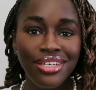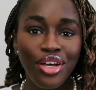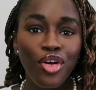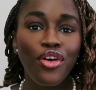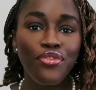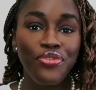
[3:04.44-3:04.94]

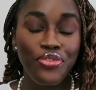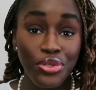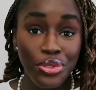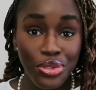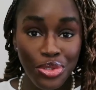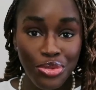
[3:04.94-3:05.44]

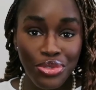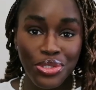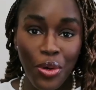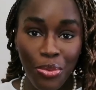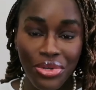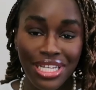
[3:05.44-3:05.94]
confused with
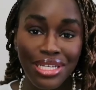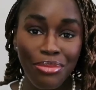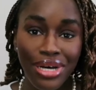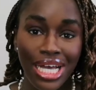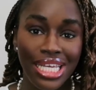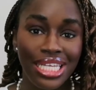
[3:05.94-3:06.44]
opening the
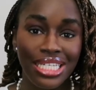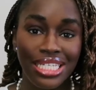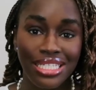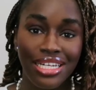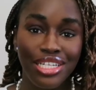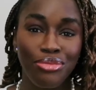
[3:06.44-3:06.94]
bag
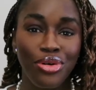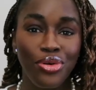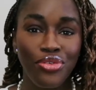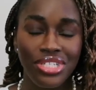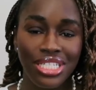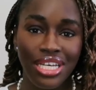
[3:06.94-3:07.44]
initially, but
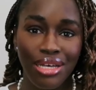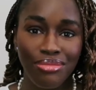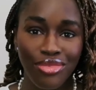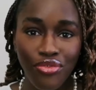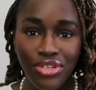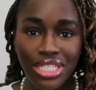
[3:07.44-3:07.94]
over
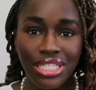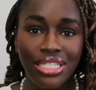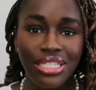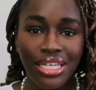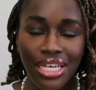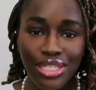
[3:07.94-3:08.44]
time obviously
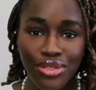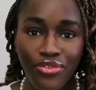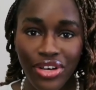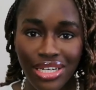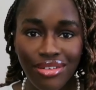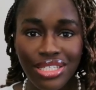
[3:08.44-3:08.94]
they get to
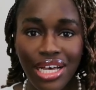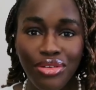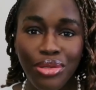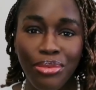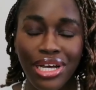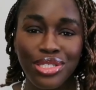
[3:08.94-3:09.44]
find out how
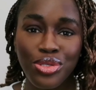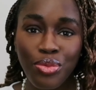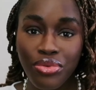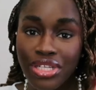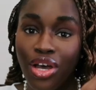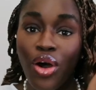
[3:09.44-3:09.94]
the bag is
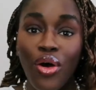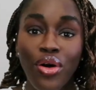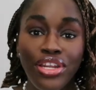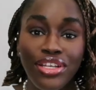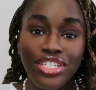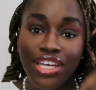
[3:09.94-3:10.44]
opened,
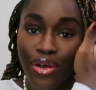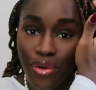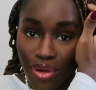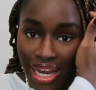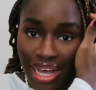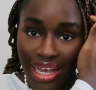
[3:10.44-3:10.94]
or they check
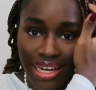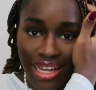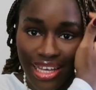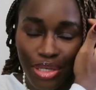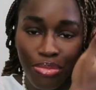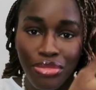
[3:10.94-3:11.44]
online
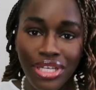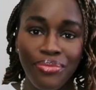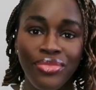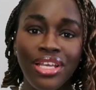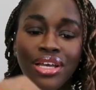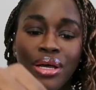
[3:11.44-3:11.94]
like me.
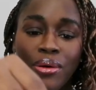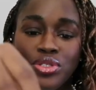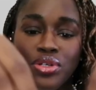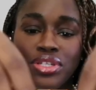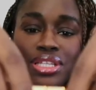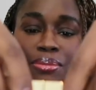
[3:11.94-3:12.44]

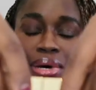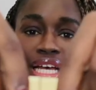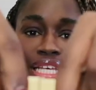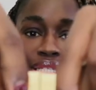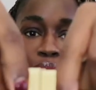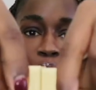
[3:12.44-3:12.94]
So the
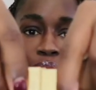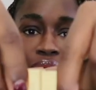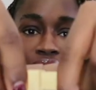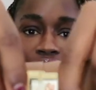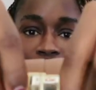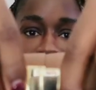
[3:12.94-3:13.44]
bag is
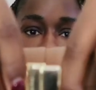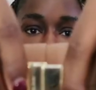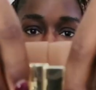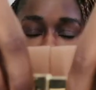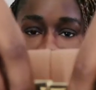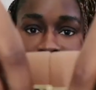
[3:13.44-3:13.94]
opened
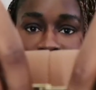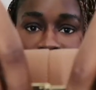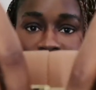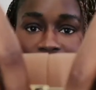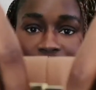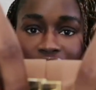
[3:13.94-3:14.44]
like
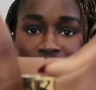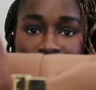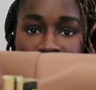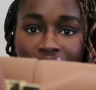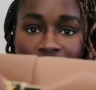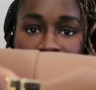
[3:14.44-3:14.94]
this. This is
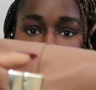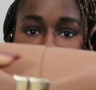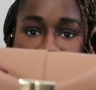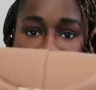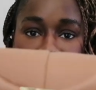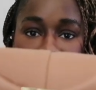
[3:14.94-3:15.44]
the
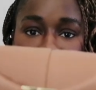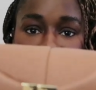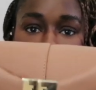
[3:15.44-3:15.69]
handle,